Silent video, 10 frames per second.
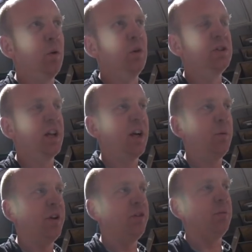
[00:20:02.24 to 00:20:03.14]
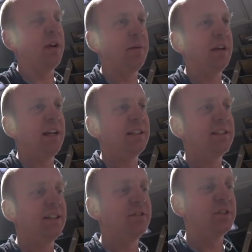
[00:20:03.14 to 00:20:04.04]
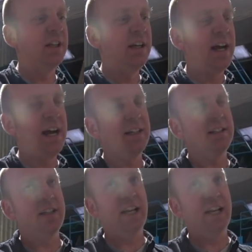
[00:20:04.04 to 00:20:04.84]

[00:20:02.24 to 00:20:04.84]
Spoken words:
water with some chemical additives and